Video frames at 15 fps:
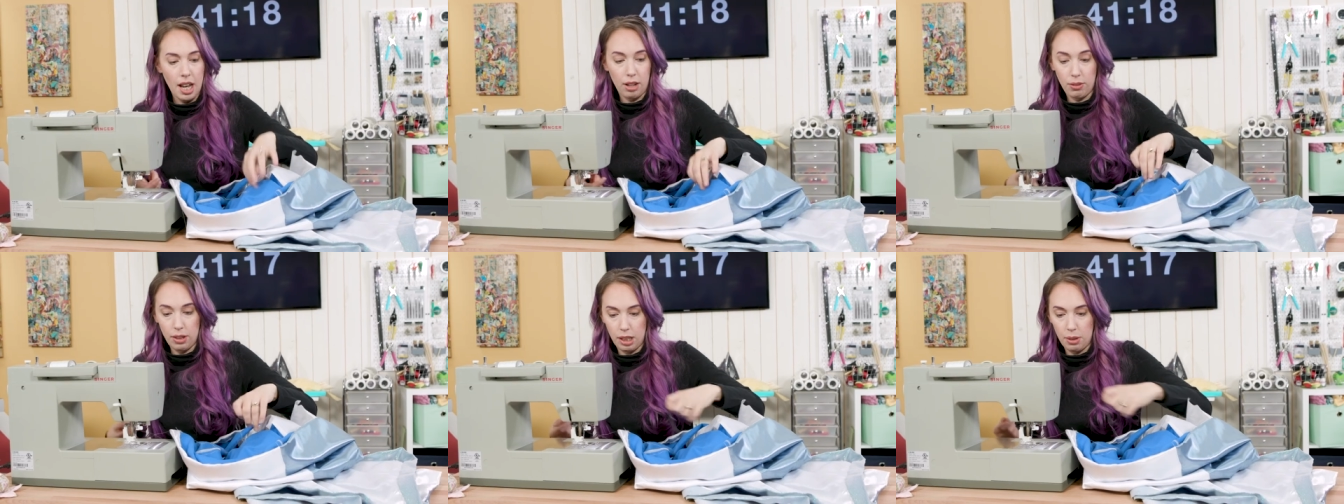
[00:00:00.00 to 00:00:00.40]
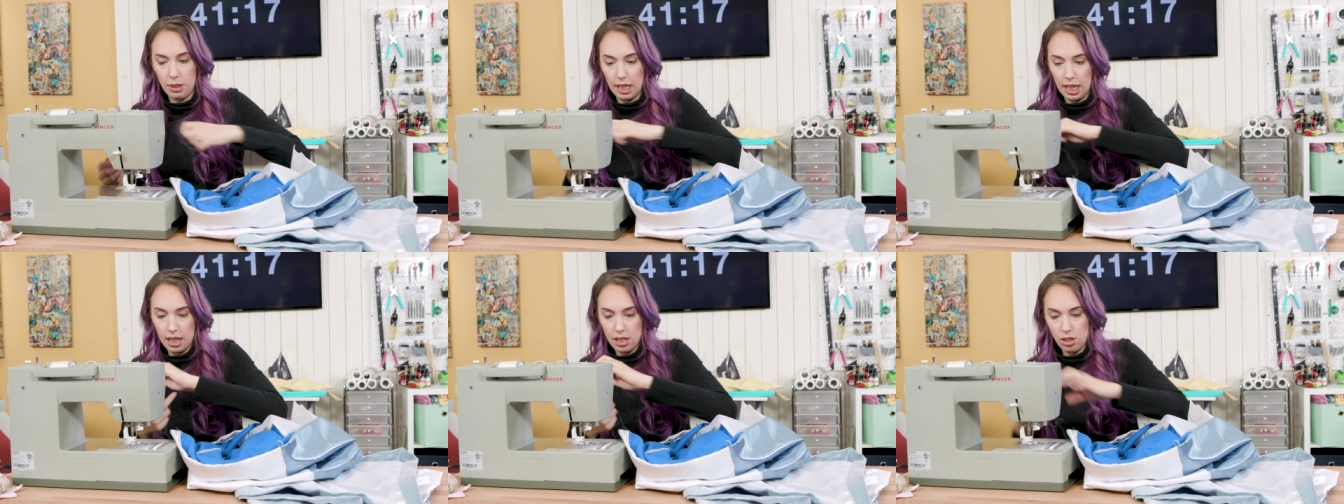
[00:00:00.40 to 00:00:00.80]
I really
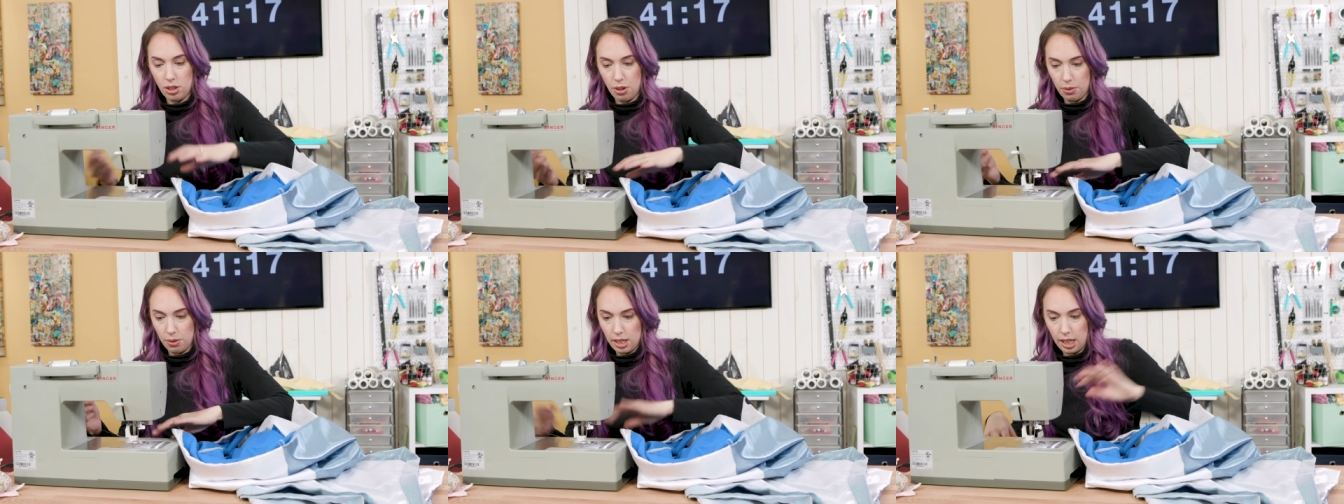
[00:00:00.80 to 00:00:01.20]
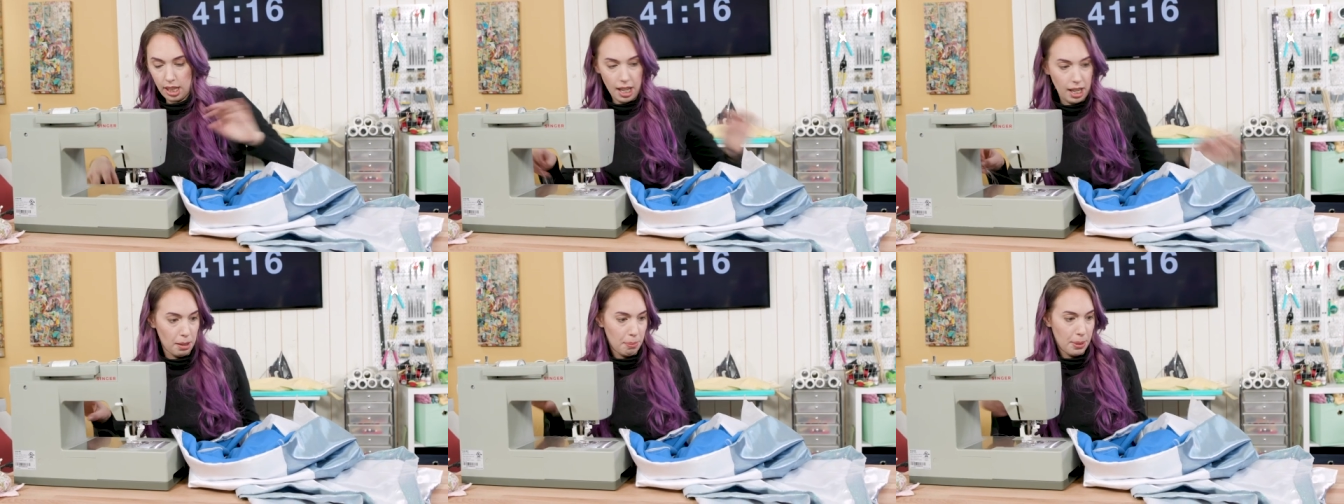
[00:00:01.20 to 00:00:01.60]
wanna get stones on the
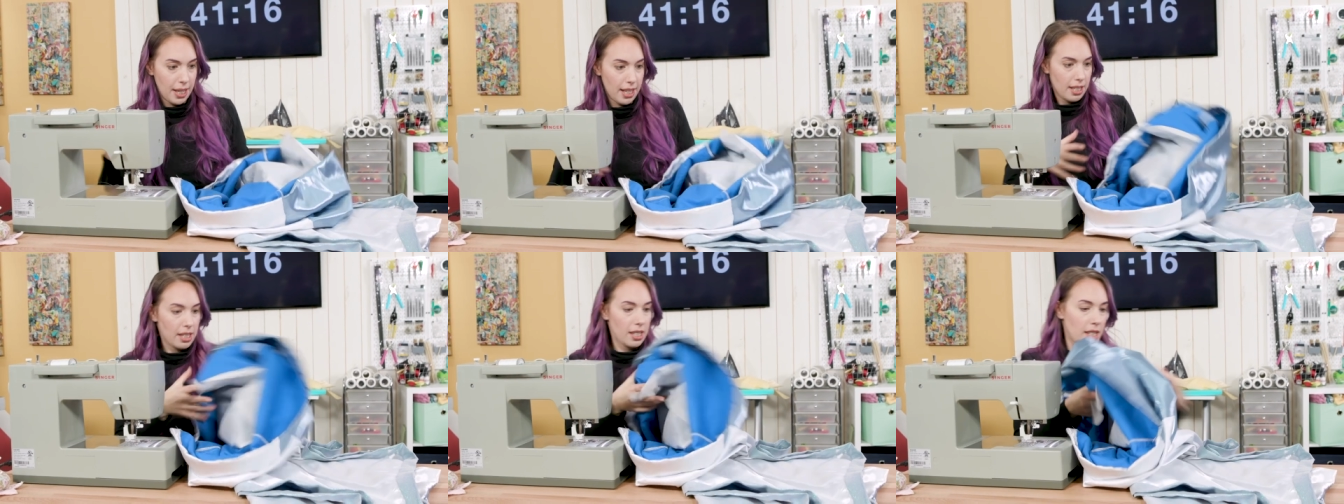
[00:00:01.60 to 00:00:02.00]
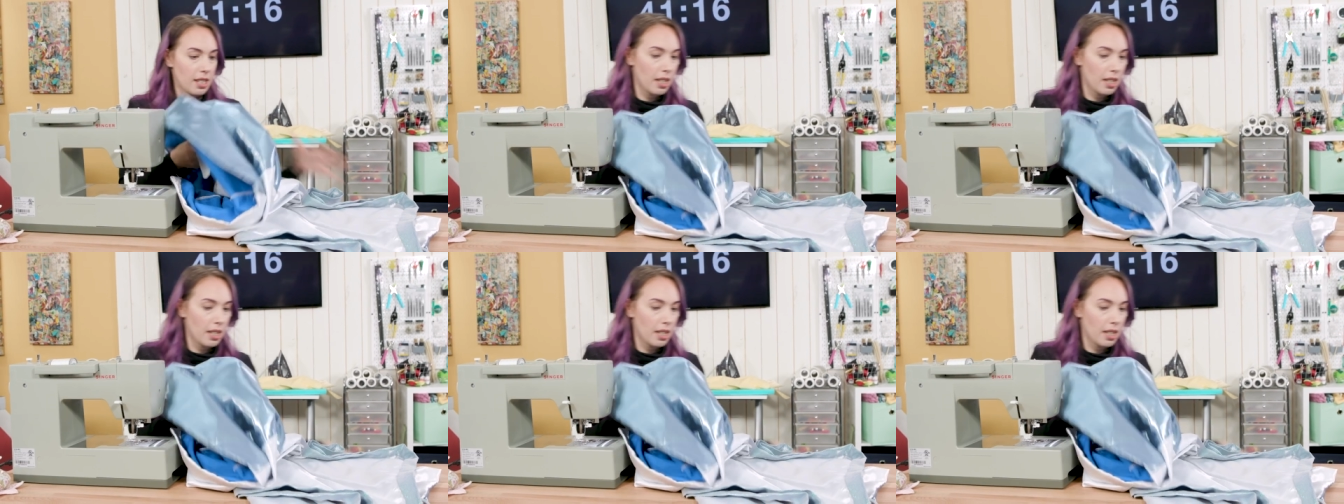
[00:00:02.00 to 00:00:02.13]
headpiece.